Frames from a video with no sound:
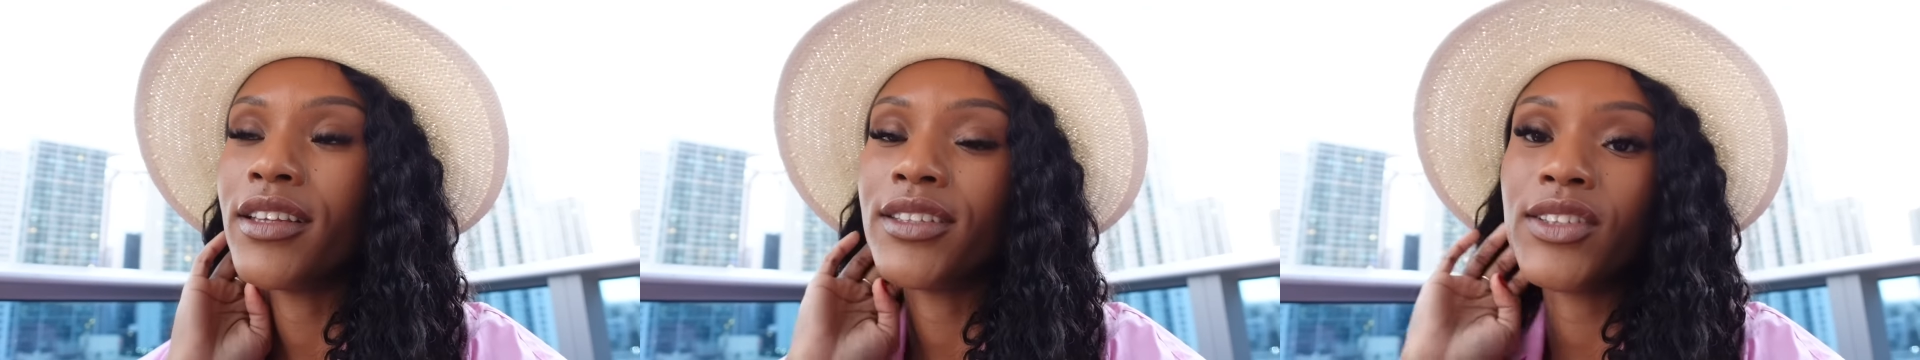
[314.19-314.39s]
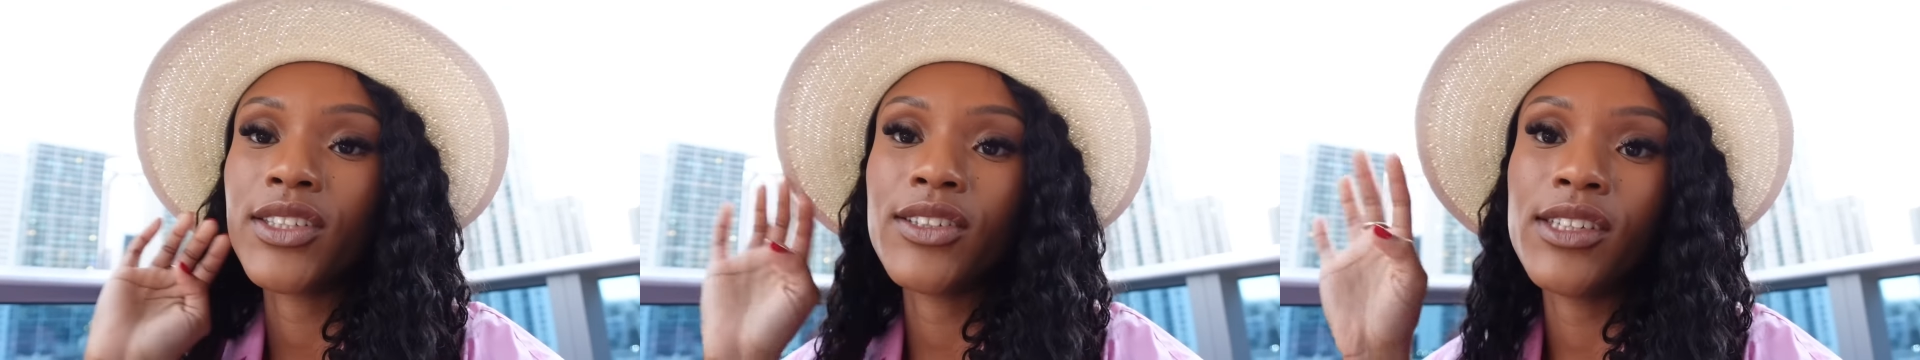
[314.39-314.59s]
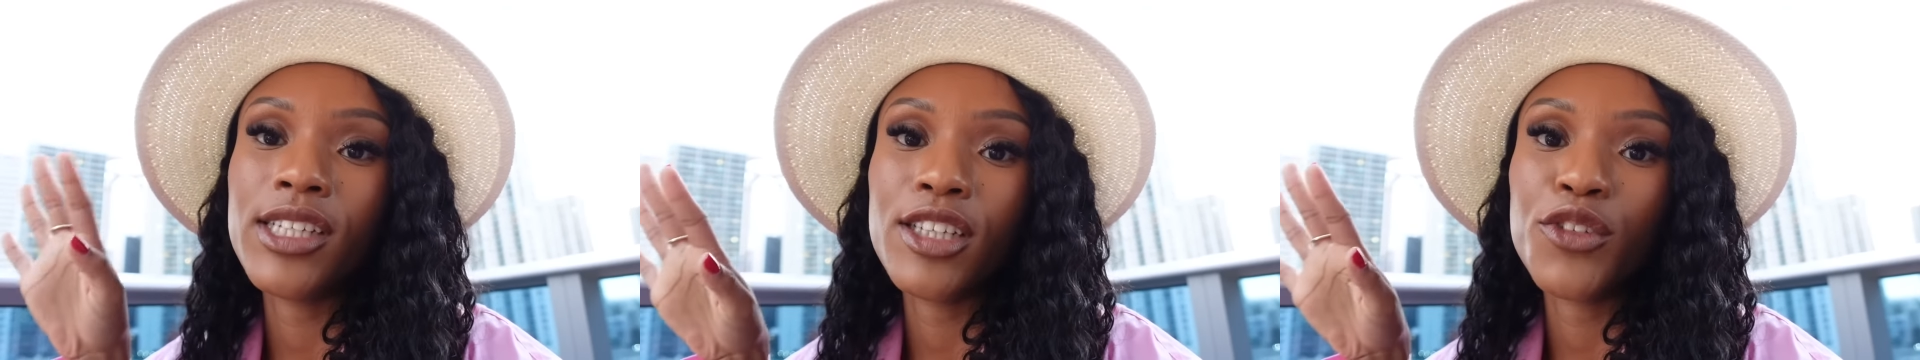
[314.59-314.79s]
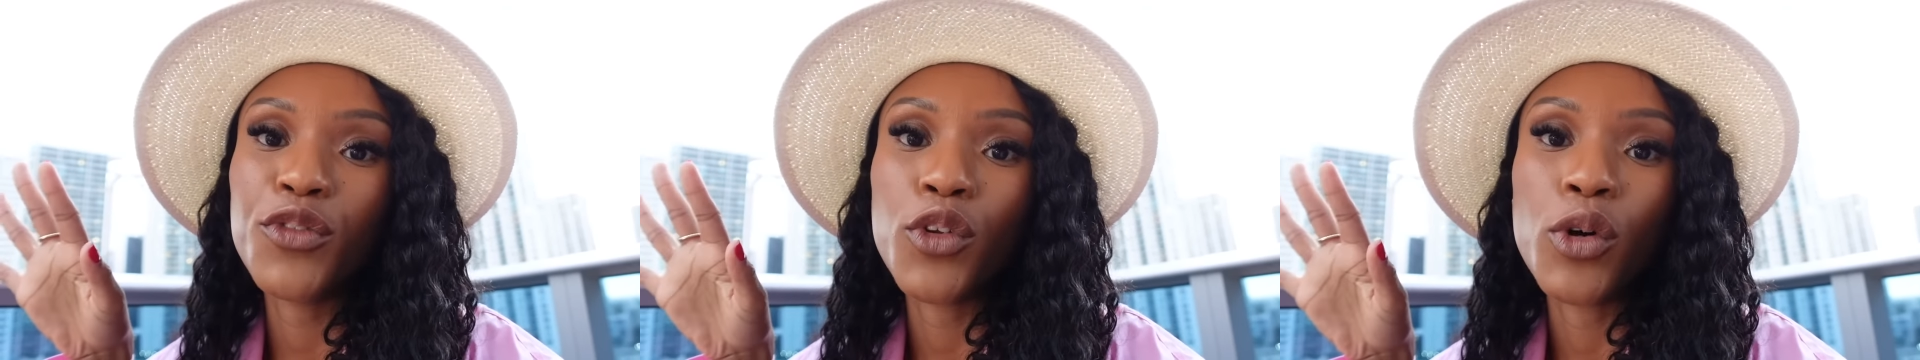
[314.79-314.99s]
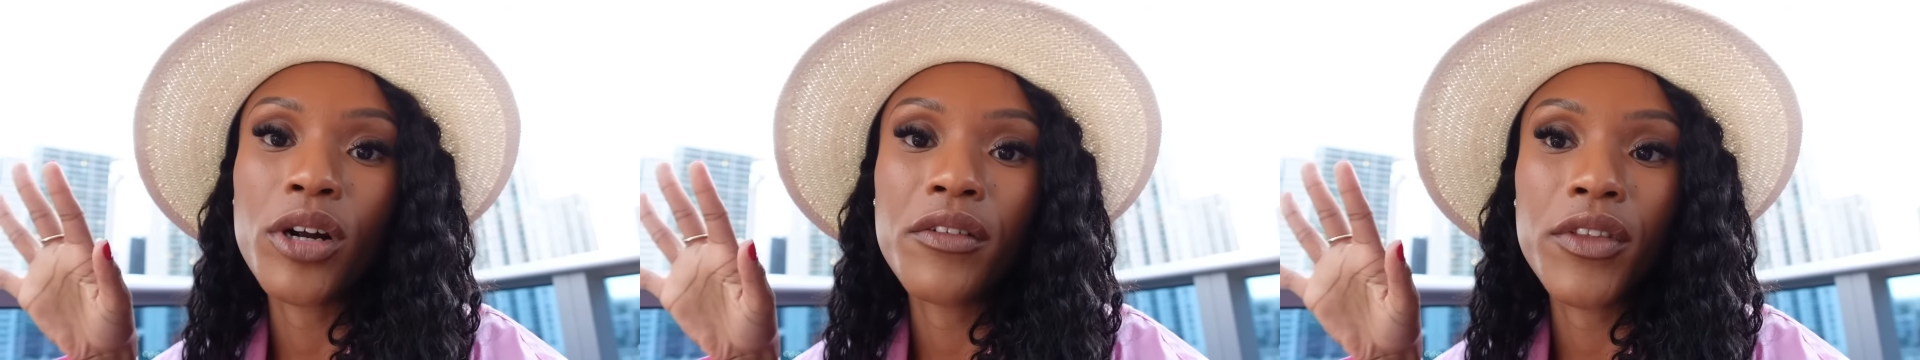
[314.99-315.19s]
the 16th
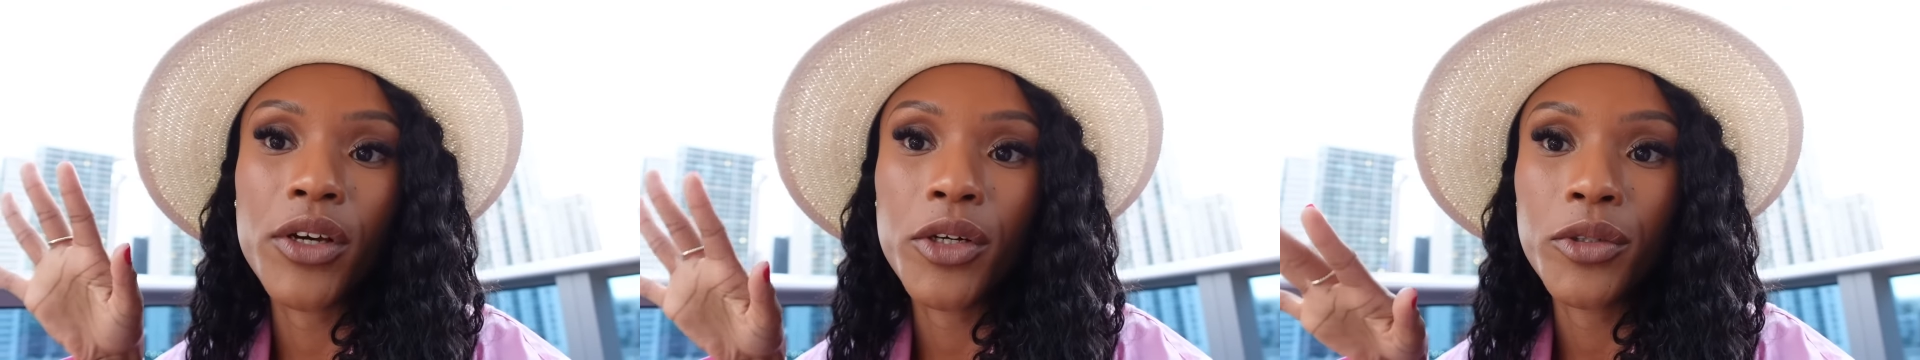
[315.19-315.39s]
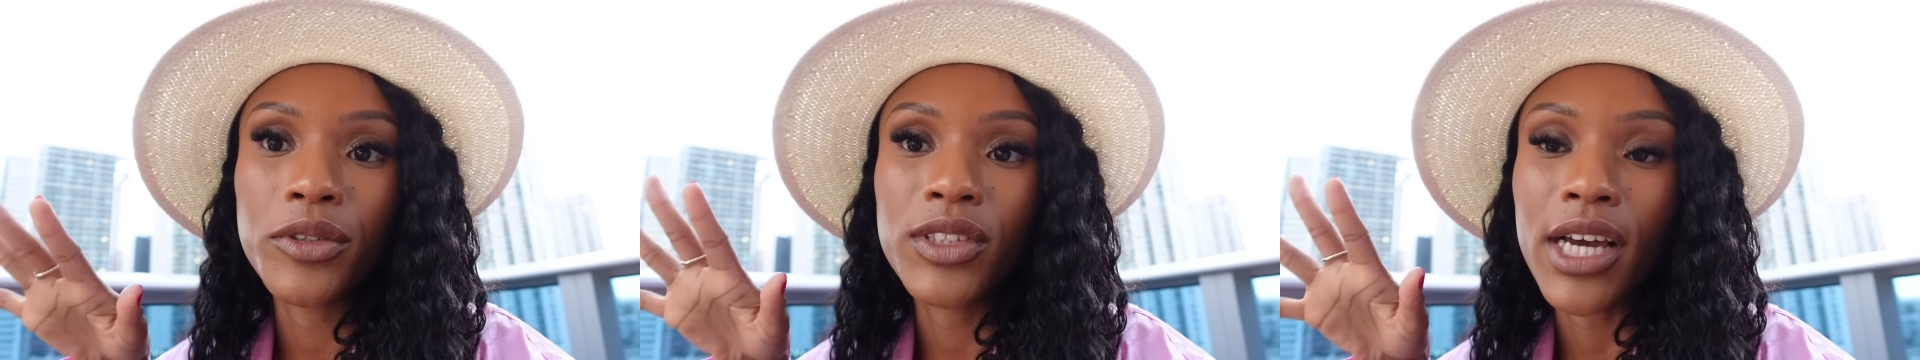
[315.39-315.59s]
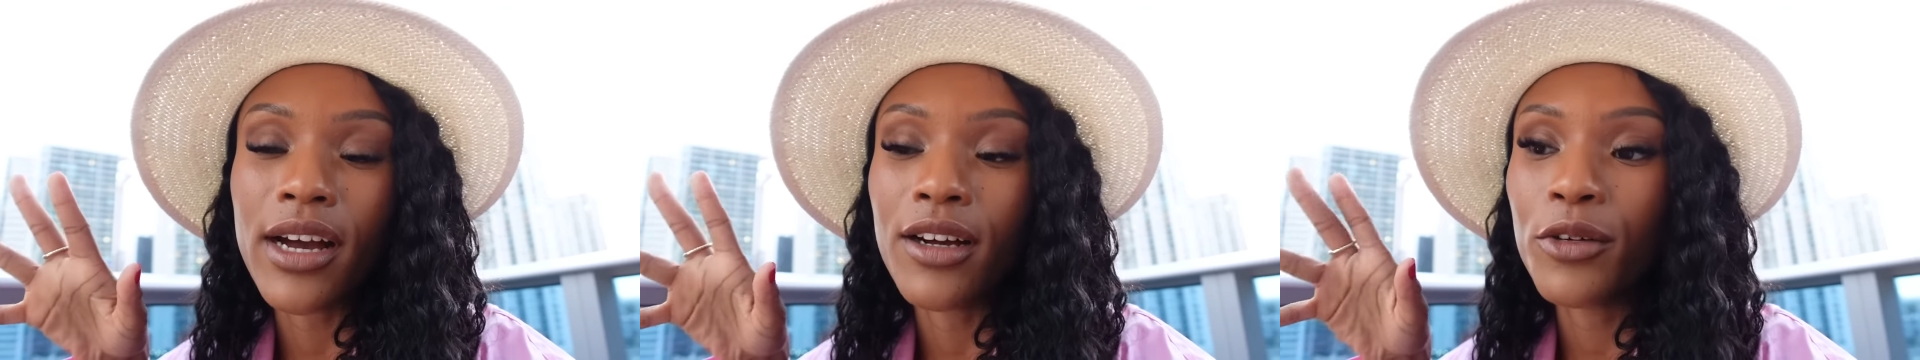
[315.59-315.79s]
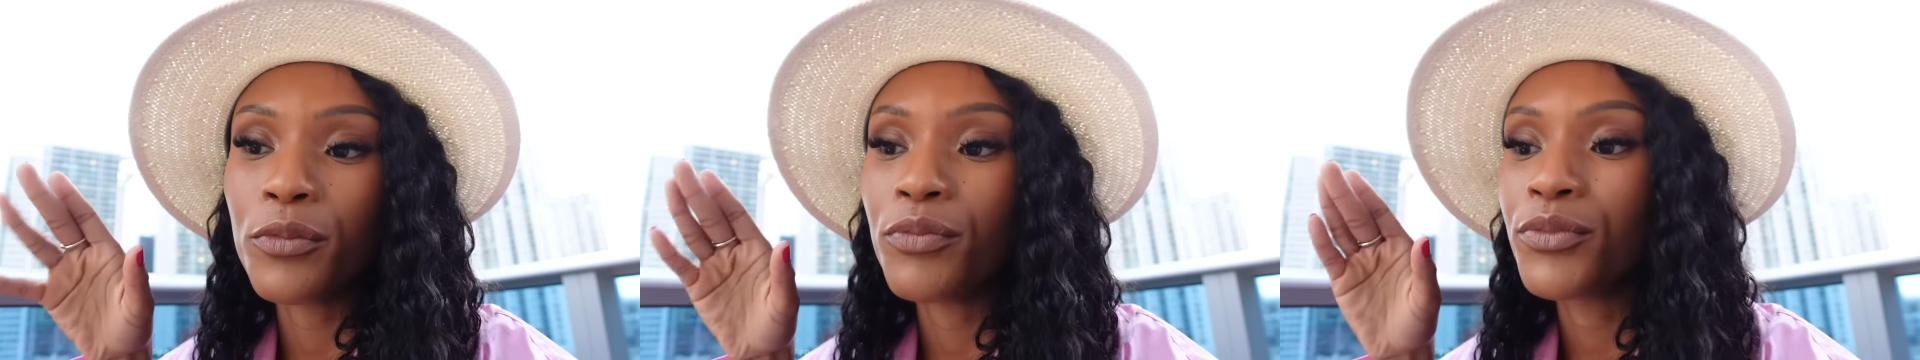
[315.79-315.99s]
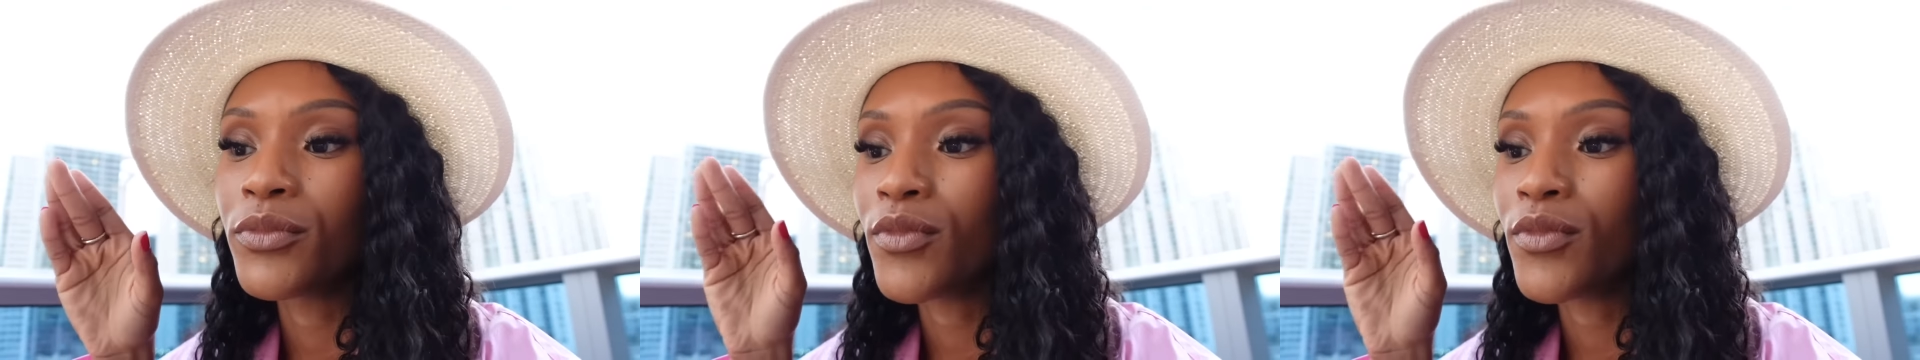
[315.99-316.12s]
floor of the hotel.